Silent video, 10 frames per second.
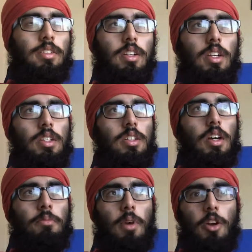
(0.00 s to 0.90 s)
And
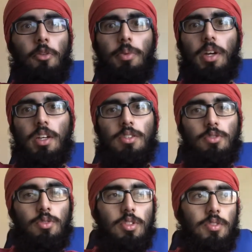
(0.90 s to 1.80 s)
I hope you guys
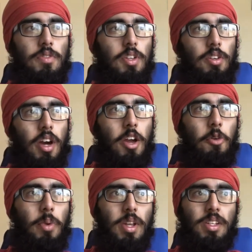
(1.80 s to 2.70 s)
enjoyed this video. I
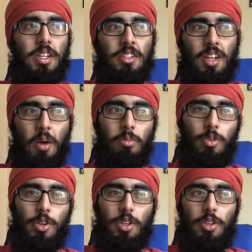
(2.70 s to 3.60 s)
hope I did not
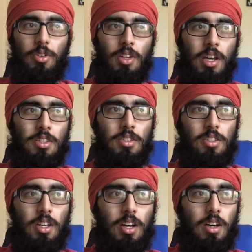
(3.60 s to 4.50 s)
bore you
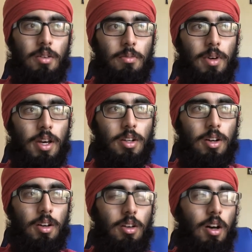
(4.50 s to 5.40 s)
guys at
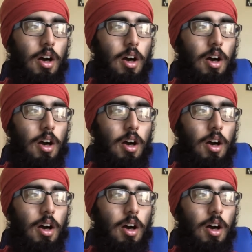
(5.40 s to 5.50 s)
all.